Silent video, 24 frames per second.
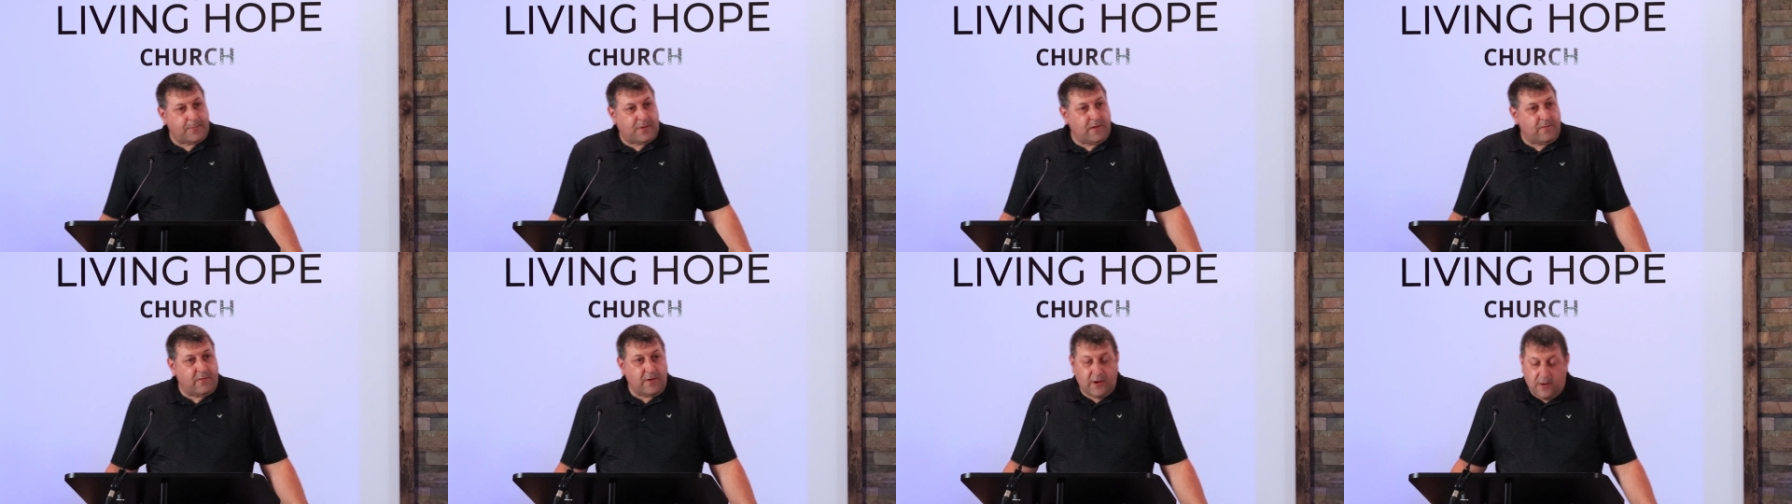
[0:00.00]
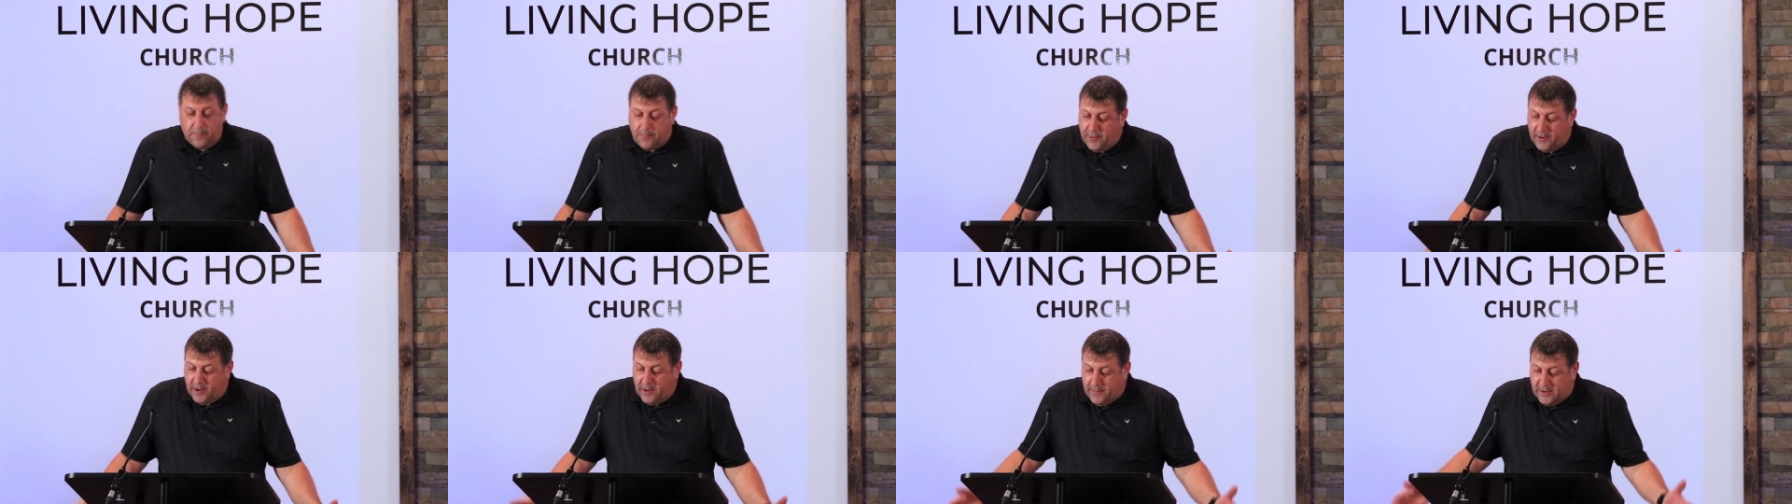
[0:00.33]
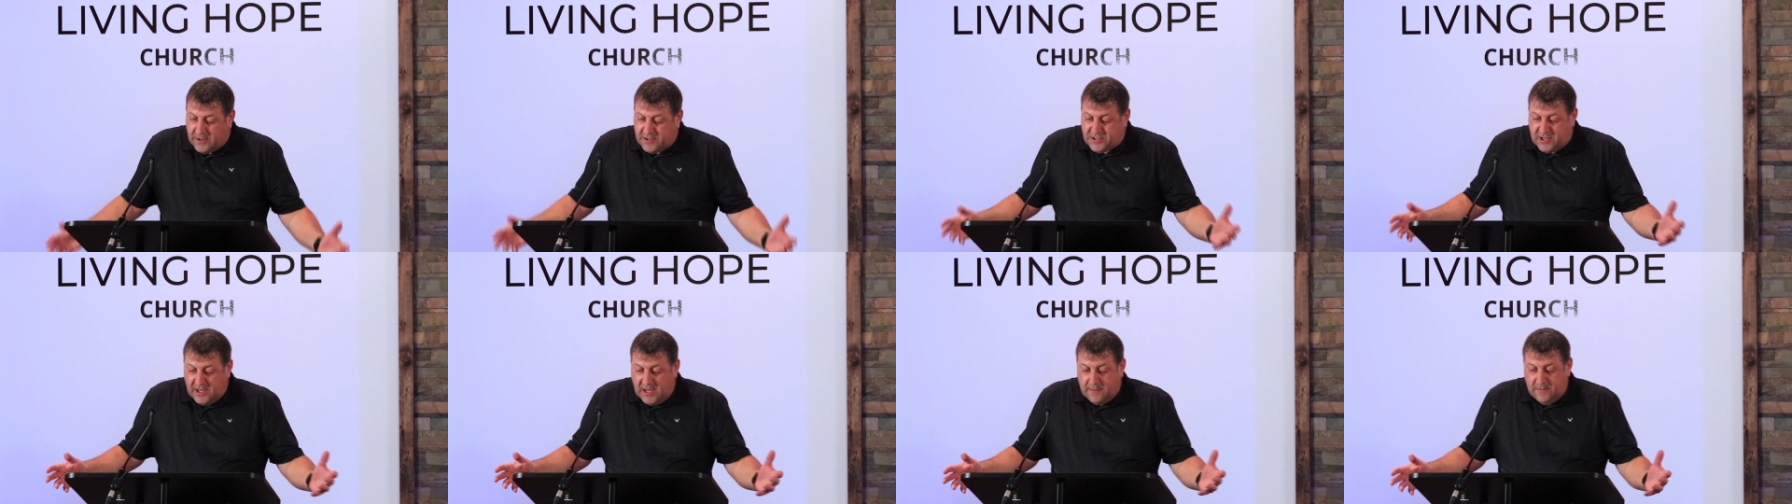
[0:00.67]
TV are pretty
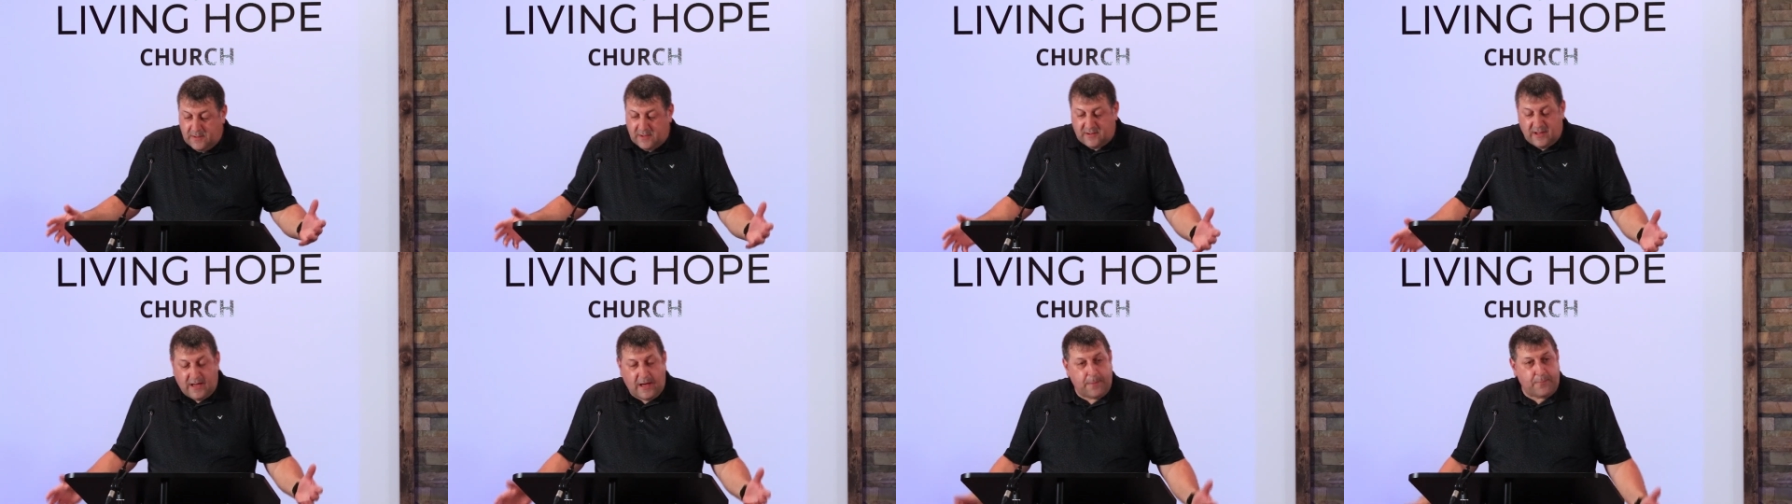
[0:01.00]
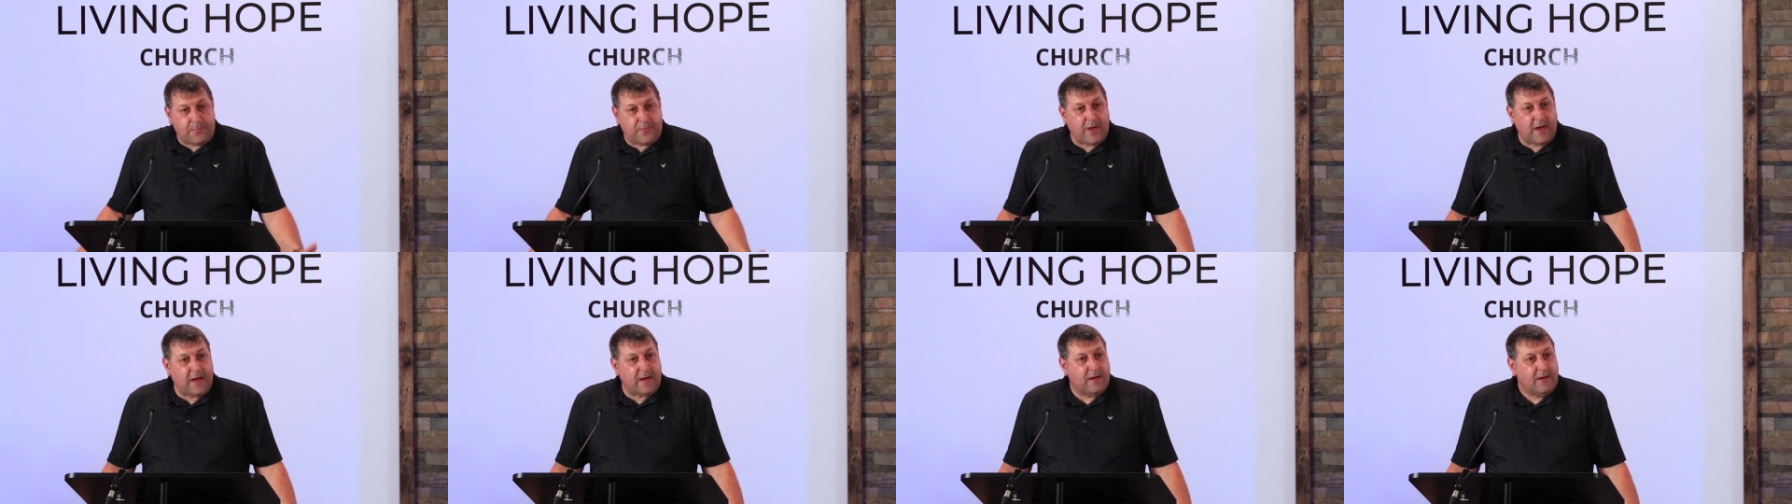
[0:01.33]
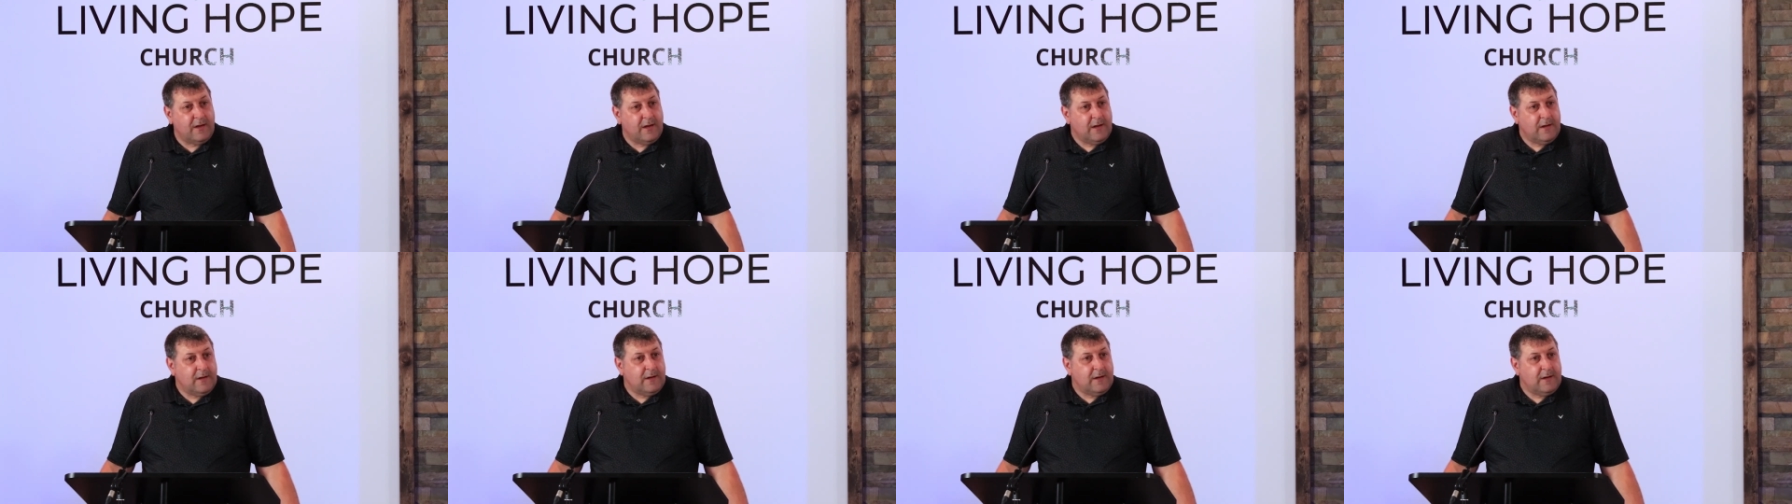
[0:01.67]
much saying the same thing.